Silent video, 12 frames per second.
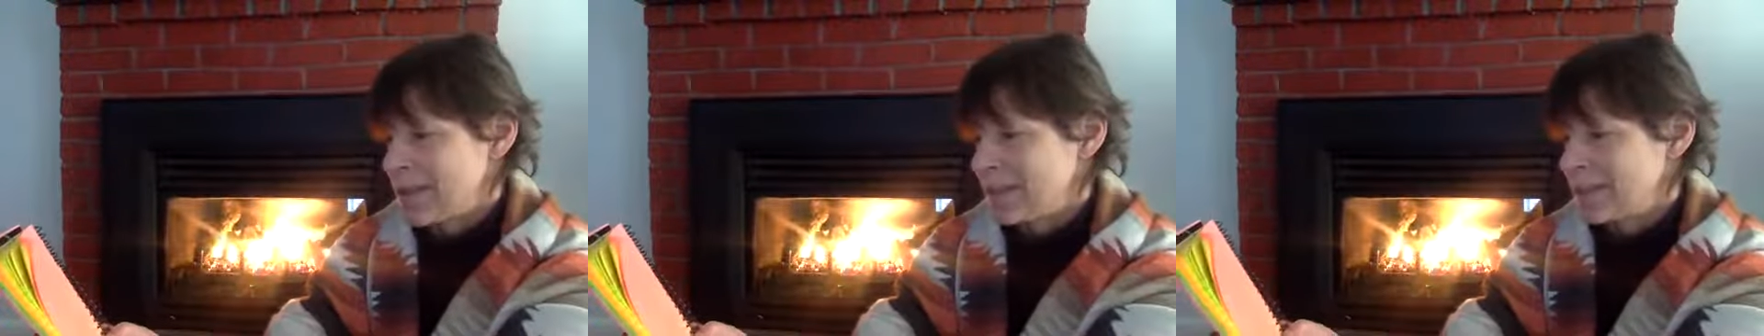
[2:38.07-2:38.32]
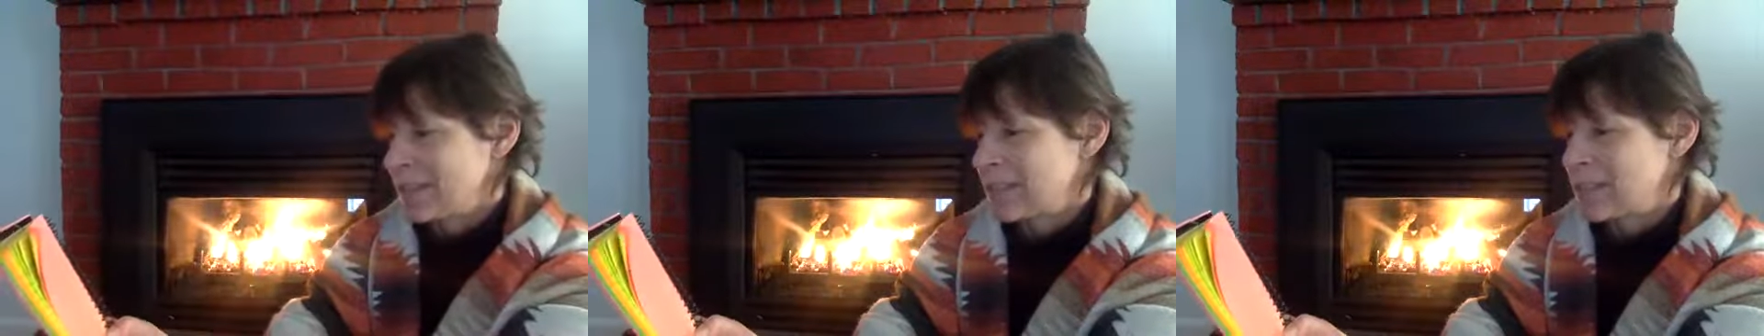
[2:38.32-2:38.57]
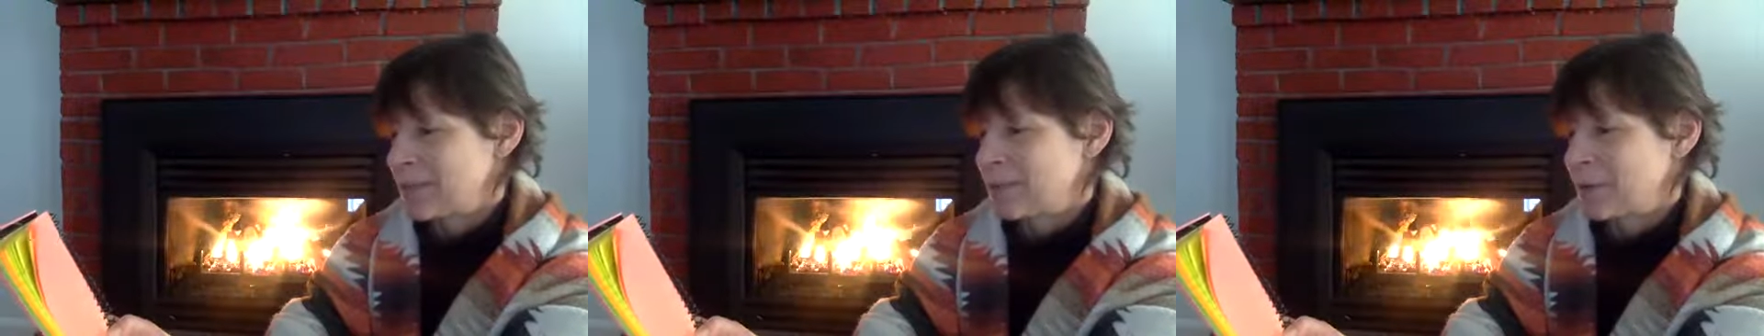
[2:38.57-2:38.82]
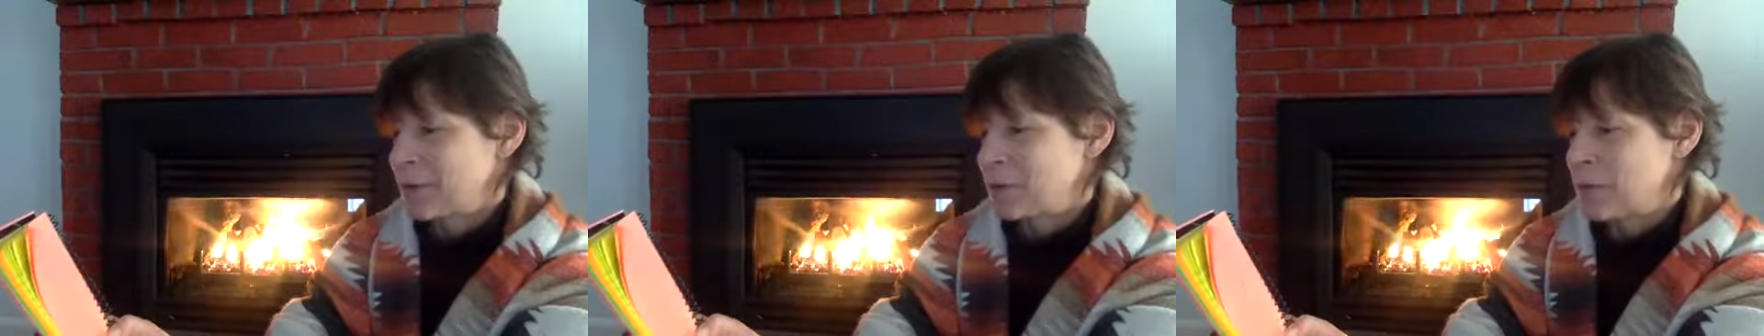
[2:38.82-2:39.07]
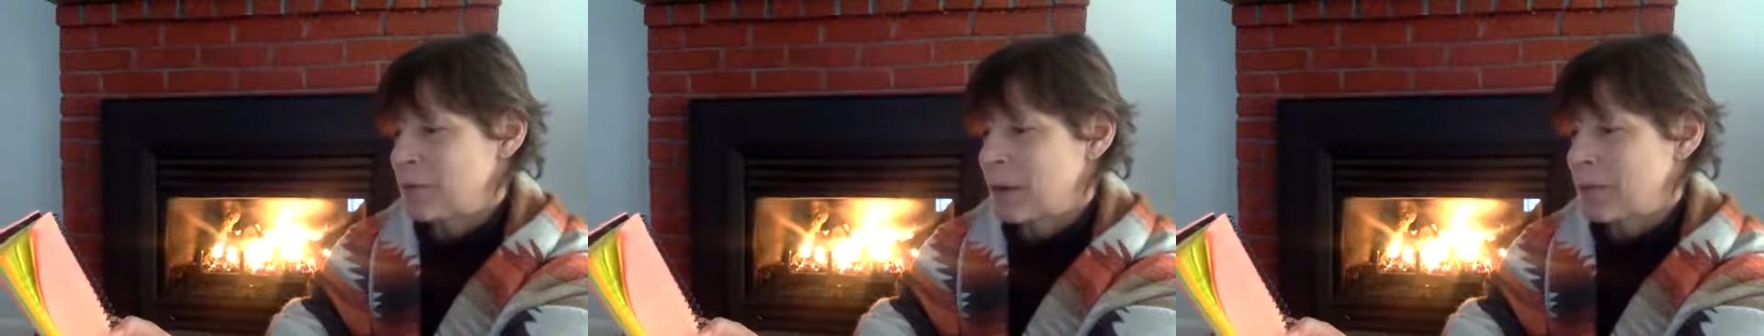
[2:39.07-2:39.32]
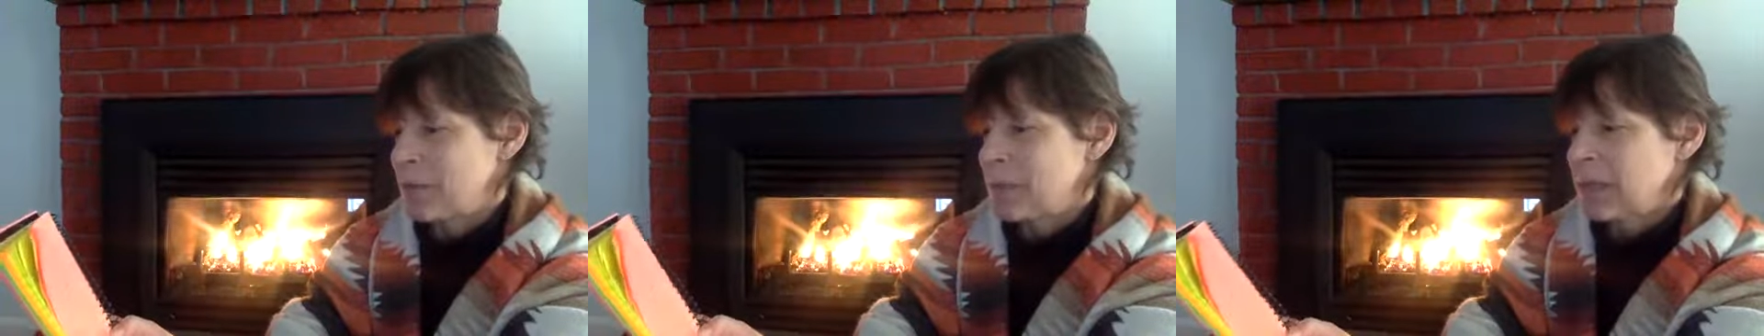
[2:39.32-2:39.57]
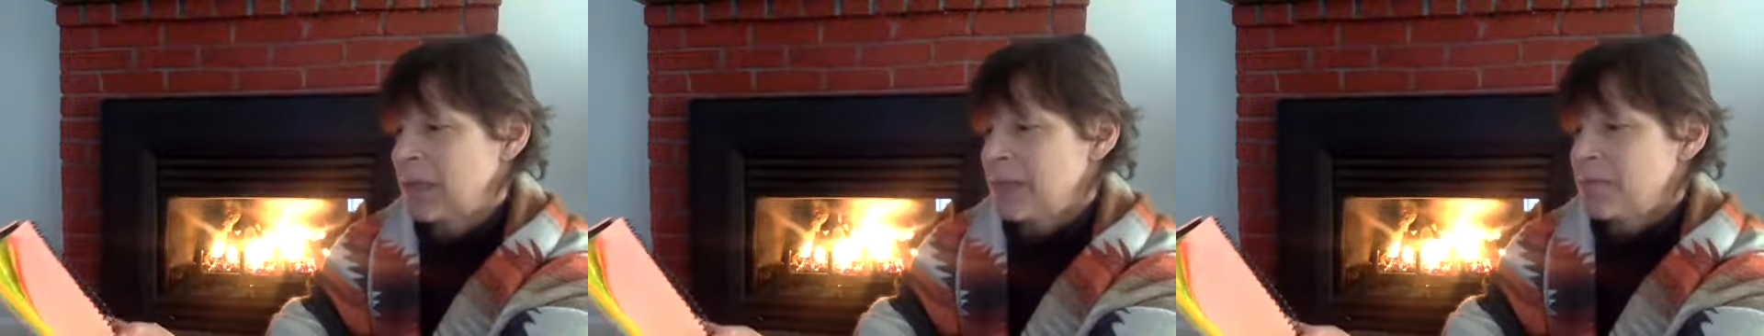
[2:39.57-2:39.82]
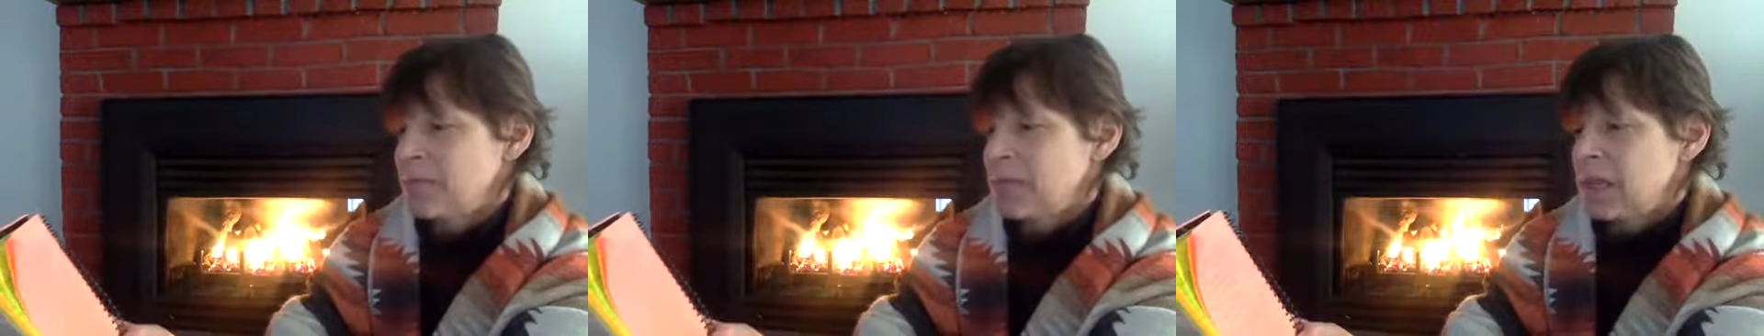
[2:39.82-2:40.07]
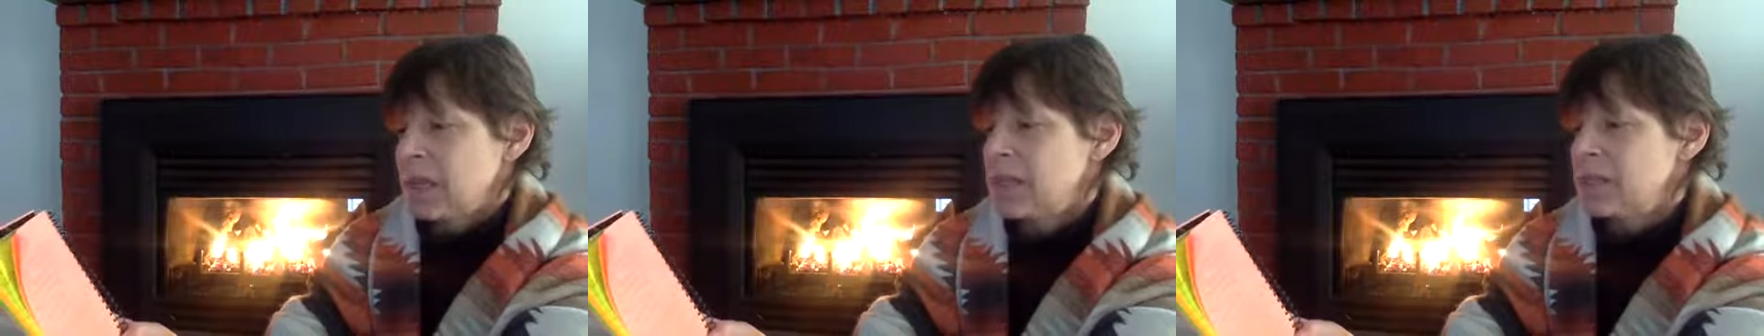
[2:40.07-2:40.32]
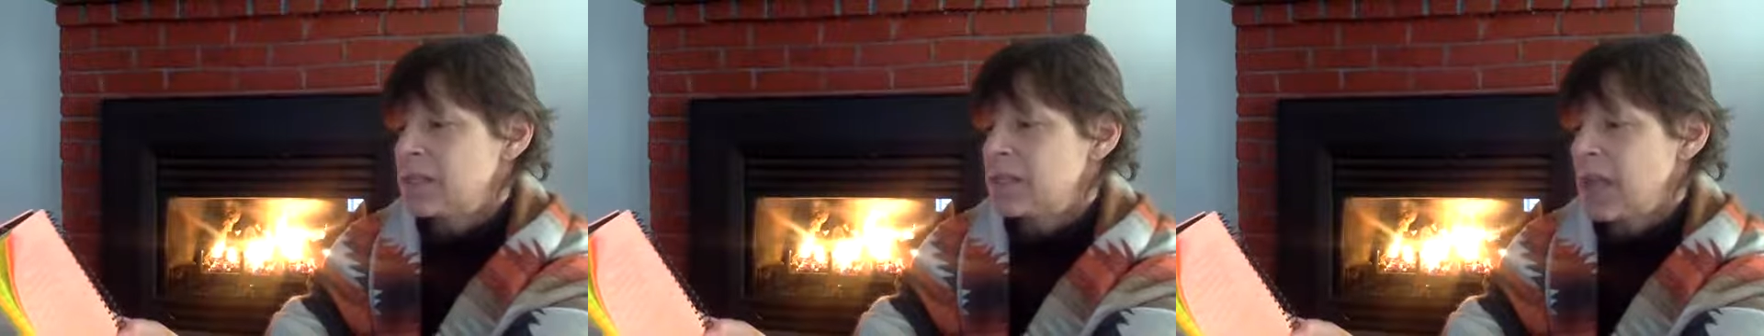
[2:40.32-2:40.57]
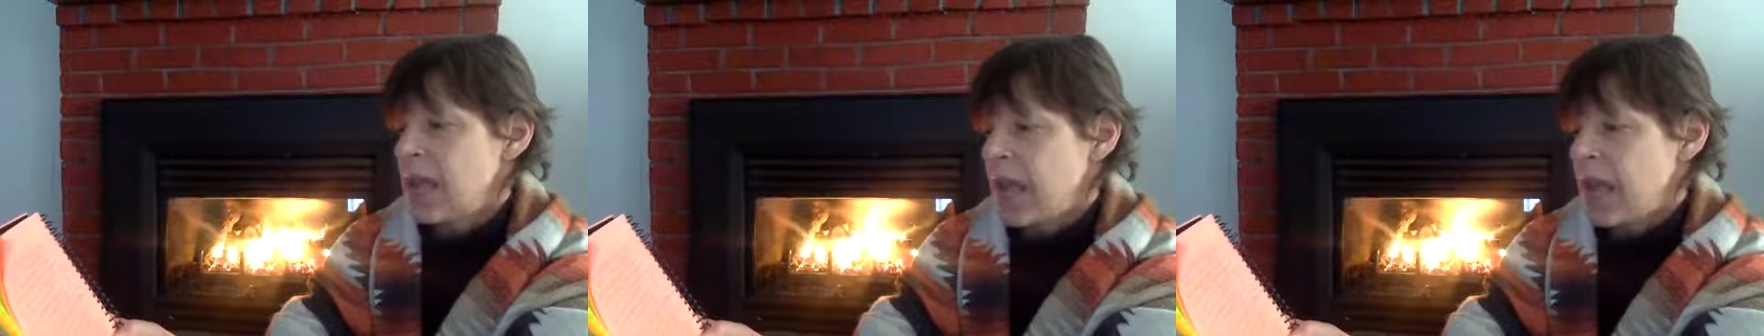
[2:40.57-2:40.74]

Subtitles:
Sets us up for extreme. It is the